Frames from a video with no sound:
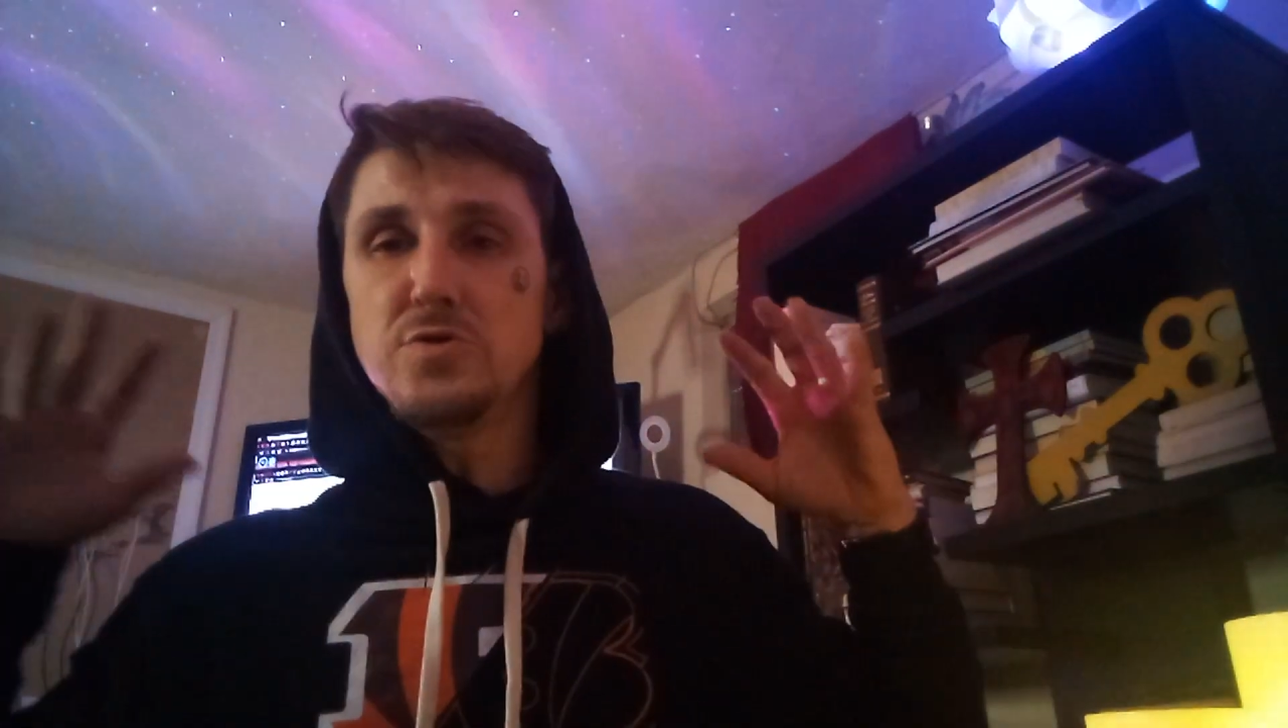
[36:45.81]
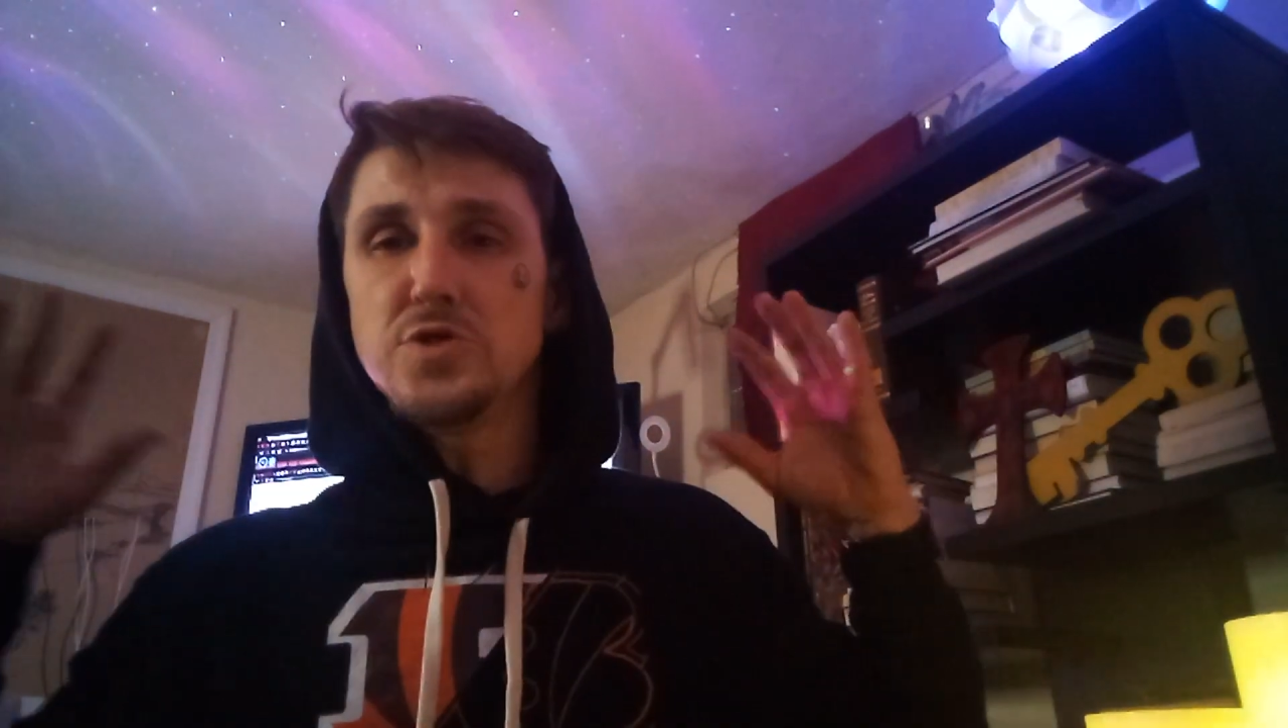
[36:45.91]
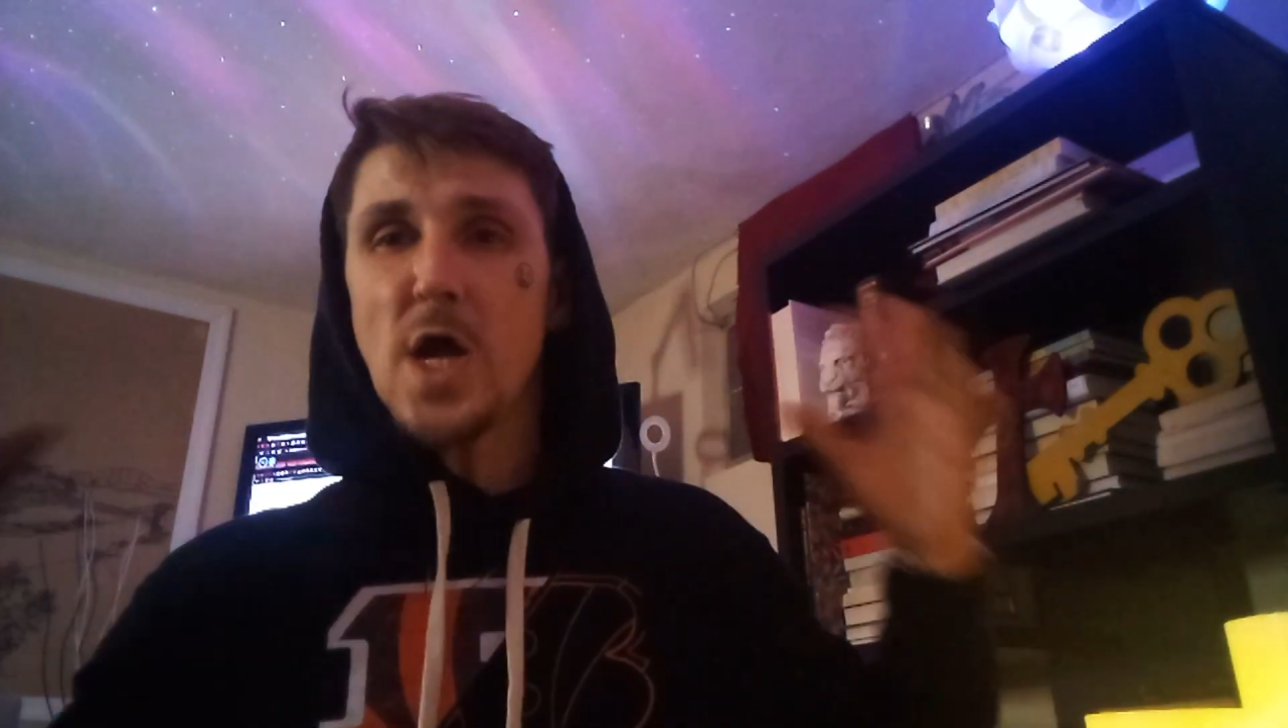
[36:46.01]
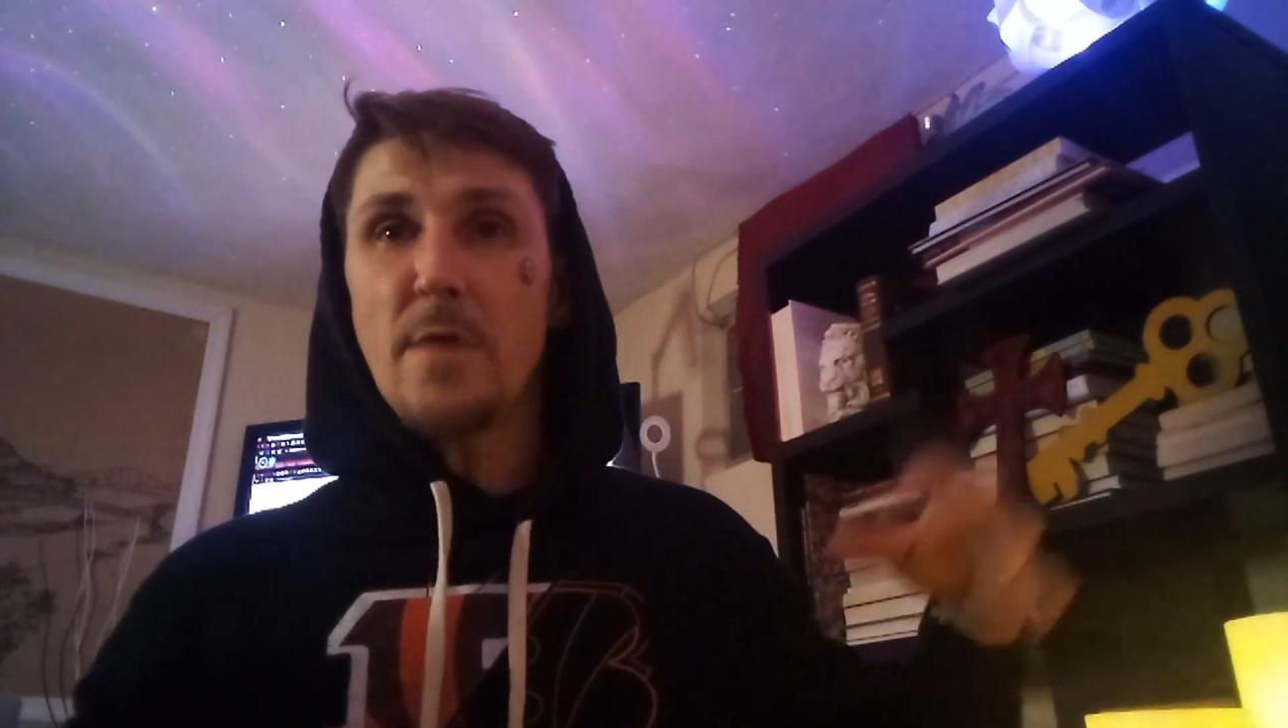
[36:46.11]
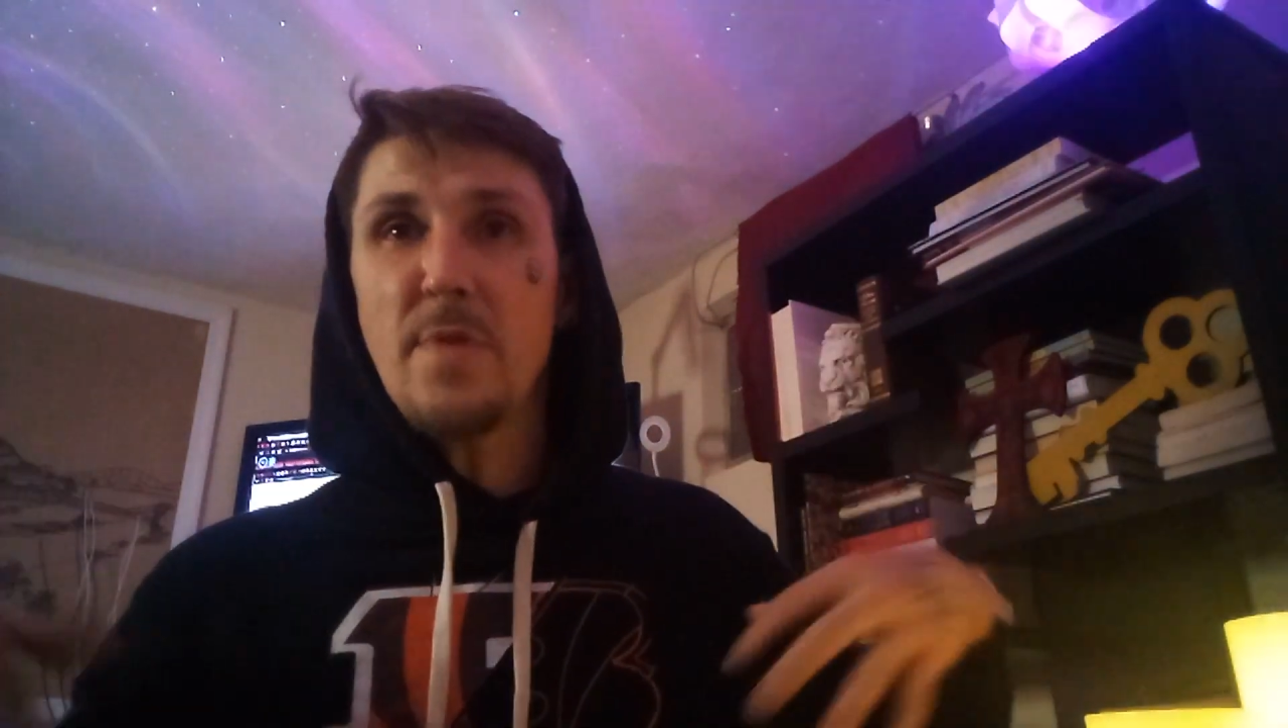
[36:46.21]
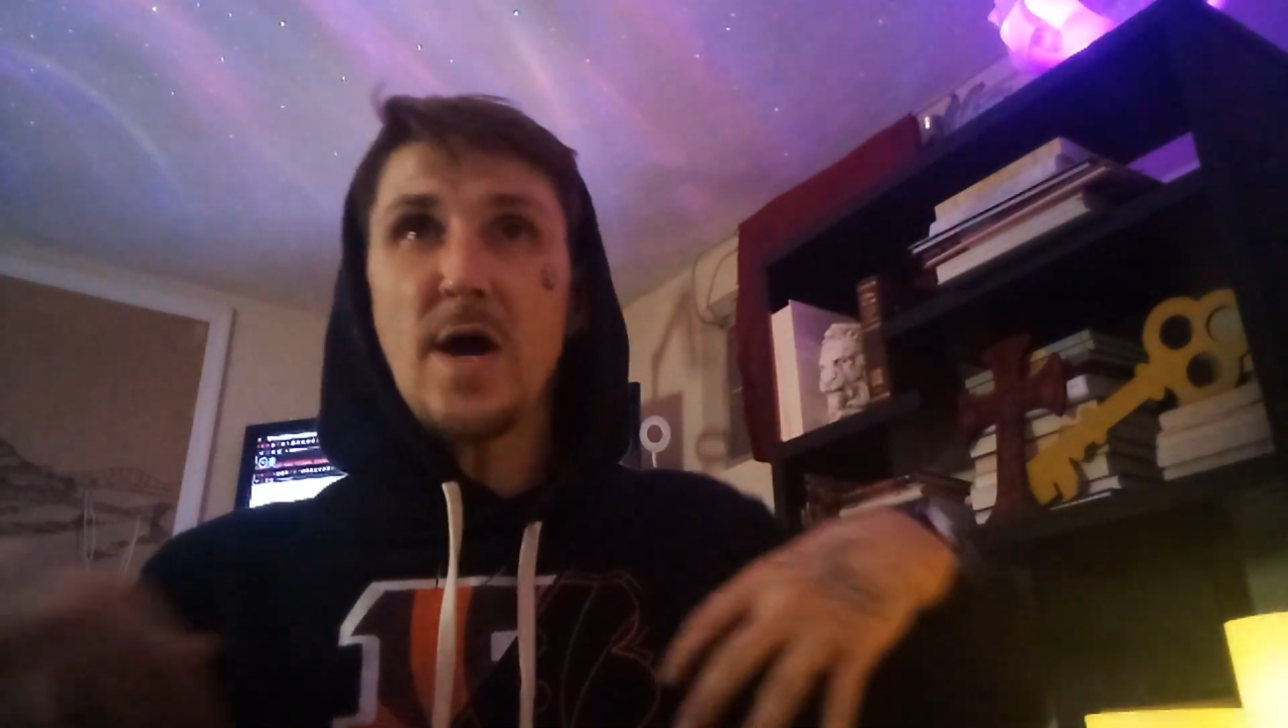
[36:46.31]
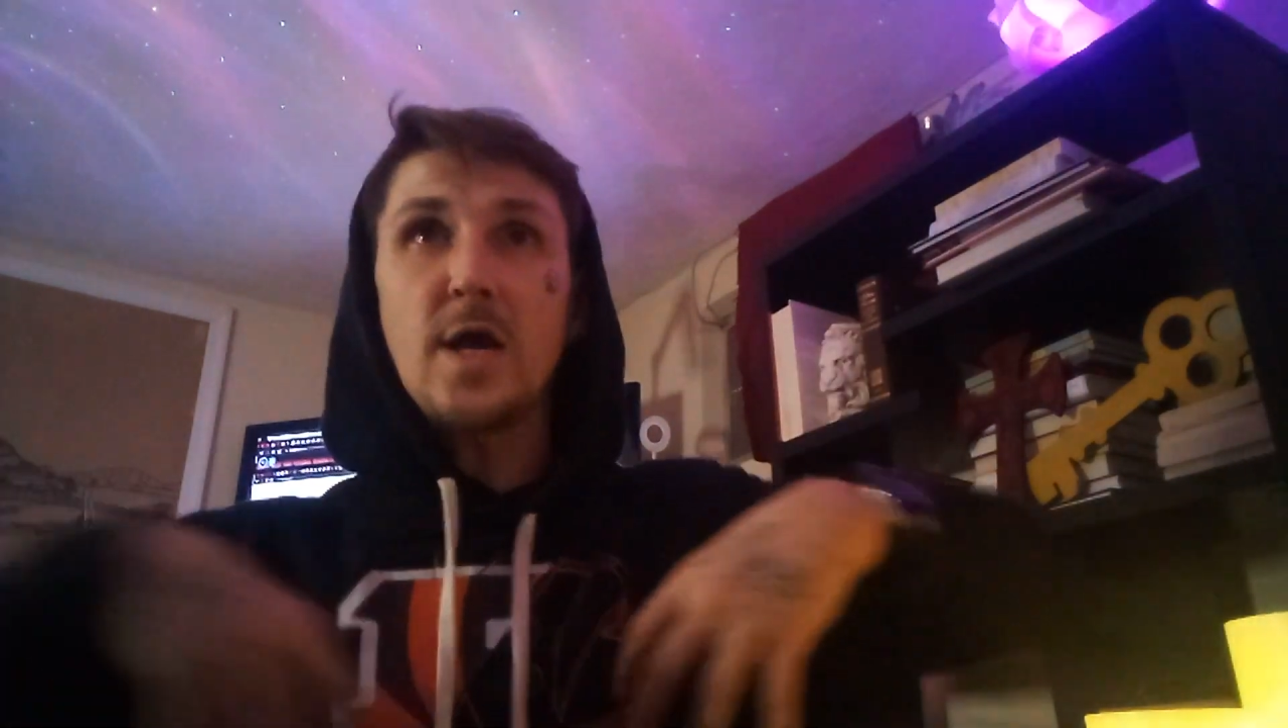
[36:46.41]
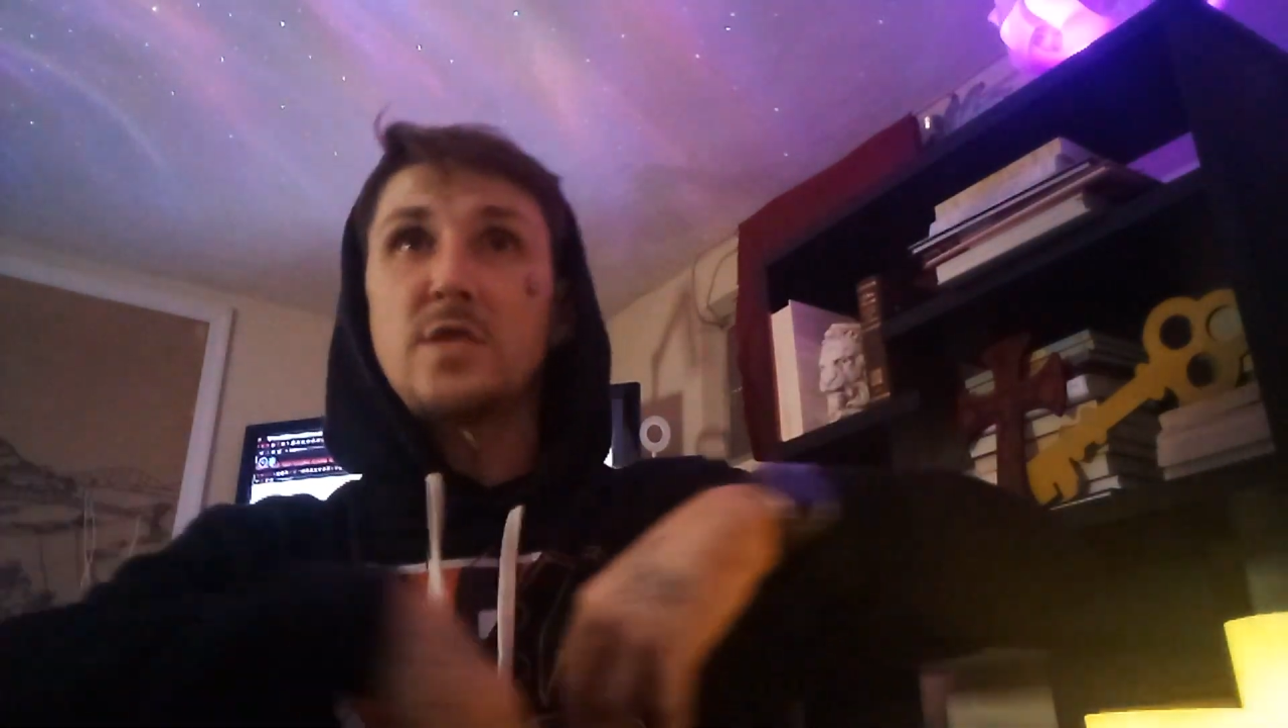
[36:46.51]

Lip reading: Dropbox